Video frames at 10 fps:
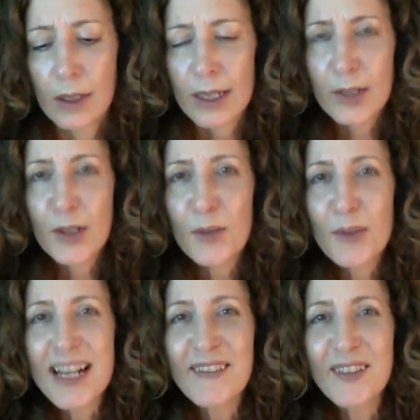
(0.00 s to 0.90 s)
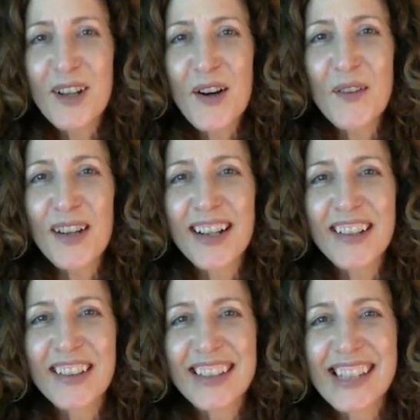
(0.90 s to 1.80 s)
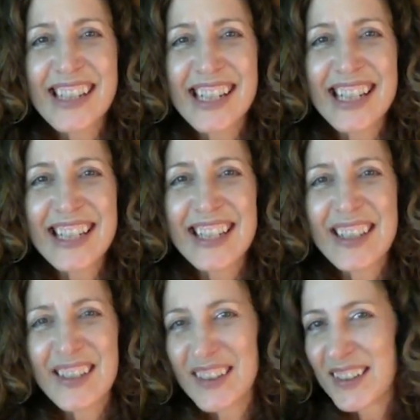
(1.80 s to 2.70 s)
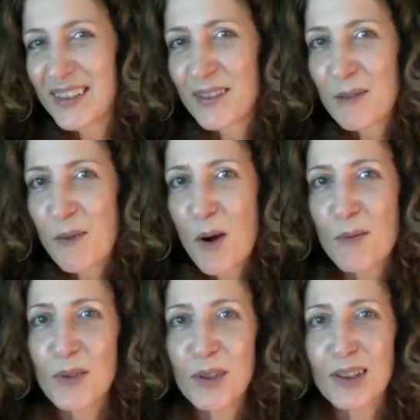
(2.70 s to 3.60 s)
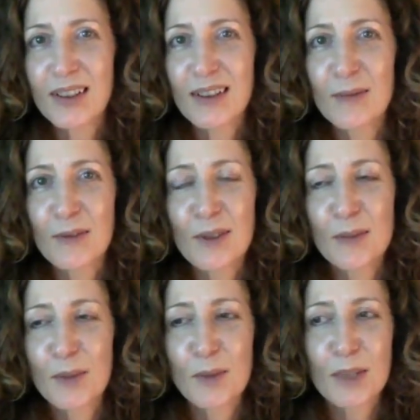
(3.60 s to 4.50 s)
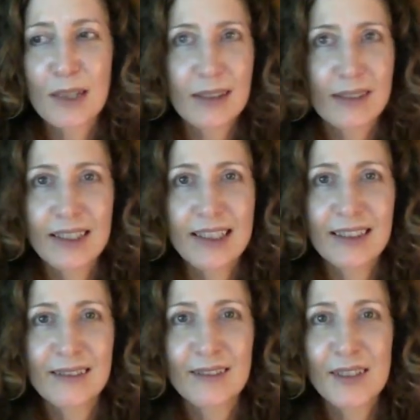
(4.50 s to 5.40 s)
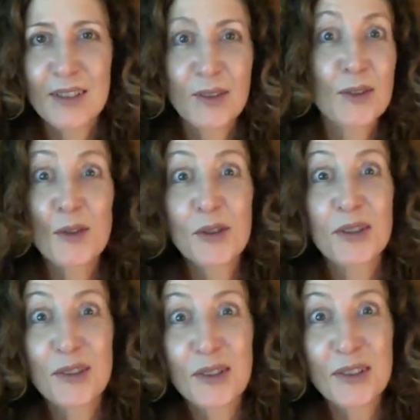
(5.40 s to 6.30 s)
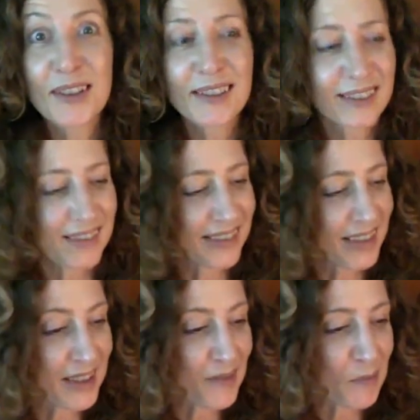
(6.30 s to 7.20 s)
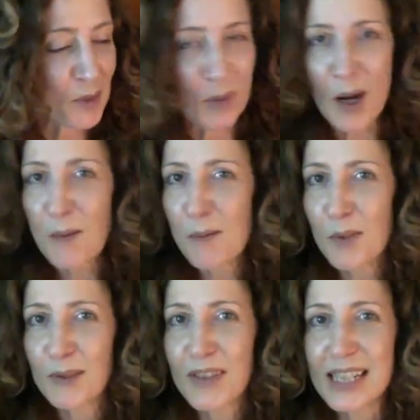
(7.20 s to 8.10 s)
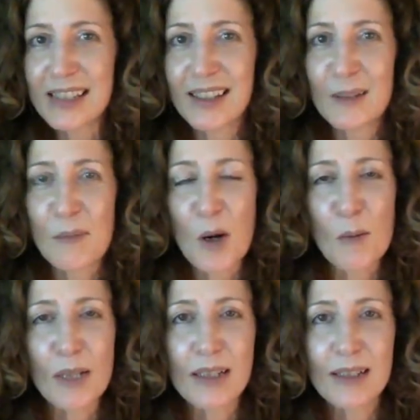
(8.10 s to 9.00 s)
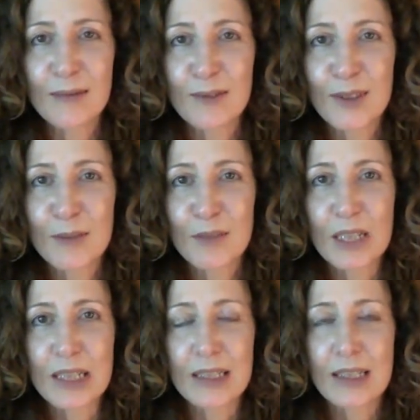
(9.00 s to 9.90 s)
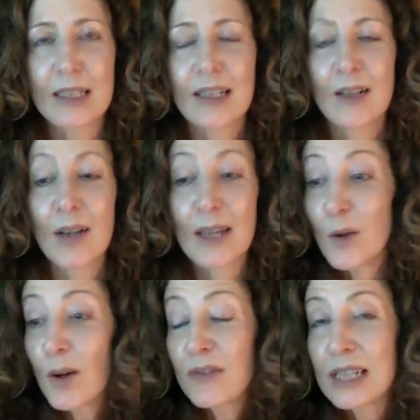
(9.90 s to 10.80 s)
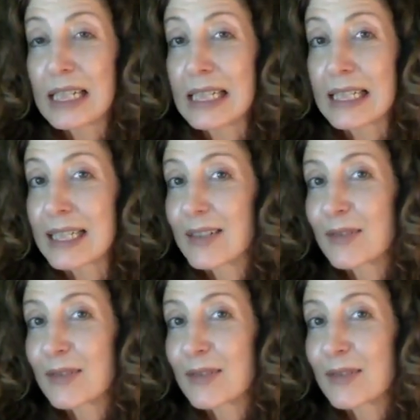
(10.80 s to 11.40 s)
yeah. you, you, we never know where the seeds of our poems are going to come from or where you know the solutions to the, the, the problem we're facing in a poem might come from right and often it, it's